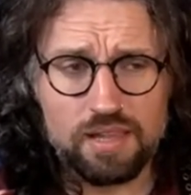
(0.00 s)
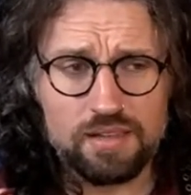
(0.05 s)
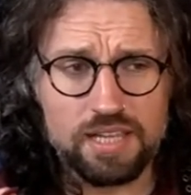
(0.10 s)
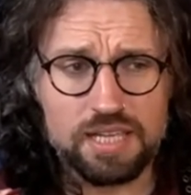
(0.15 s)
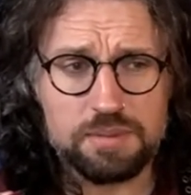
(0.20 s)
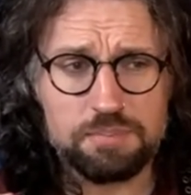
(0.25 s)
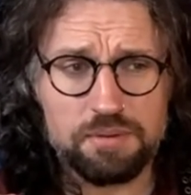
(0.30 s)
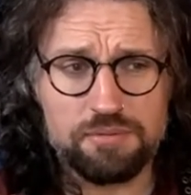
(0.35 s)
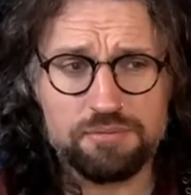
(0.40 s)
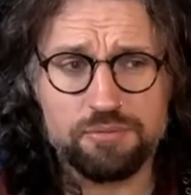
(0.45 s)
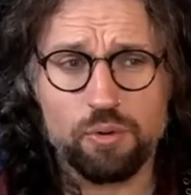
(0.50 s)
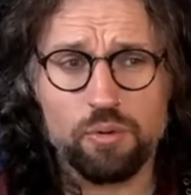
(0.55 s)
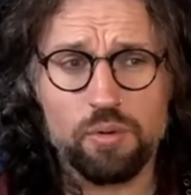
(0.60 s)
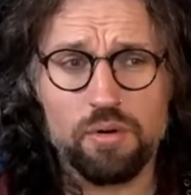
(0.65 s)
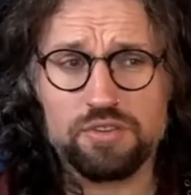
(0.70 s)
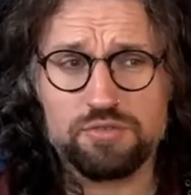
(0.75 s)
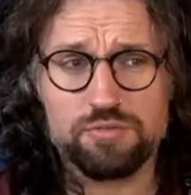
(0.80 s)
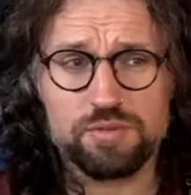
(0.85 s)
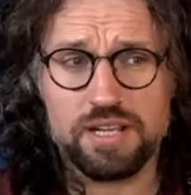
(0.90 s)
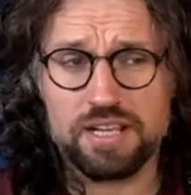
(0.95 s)
like
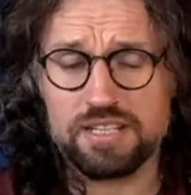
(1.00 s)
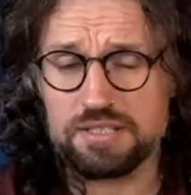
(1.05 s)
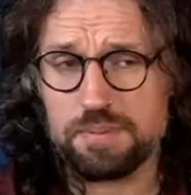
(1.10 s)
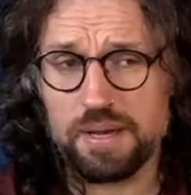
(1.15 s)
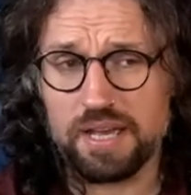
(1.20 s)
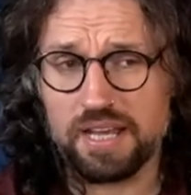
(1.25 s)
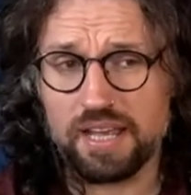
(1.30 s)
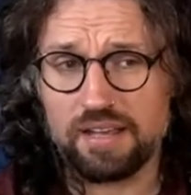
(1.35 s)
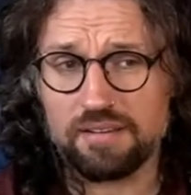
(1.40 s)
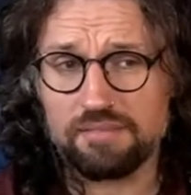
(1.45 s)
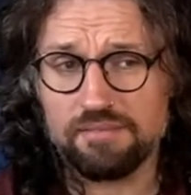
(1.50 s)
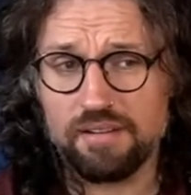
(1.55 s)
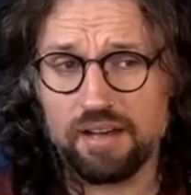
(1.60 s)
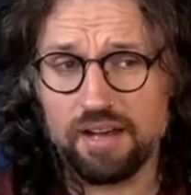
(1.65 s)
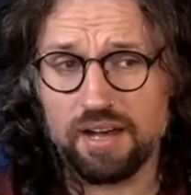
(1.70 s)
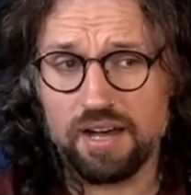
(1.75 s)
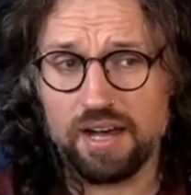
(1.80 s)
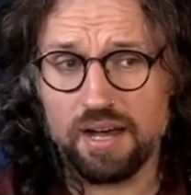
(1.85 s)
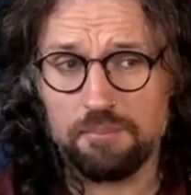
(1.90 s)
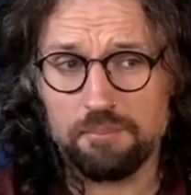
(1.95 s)
before I was really into picking.
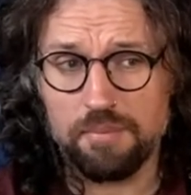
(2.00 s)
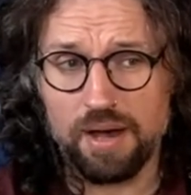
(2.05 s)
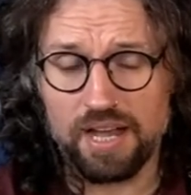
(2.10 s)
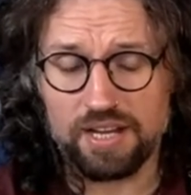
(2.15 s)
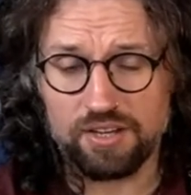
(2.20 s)
Um,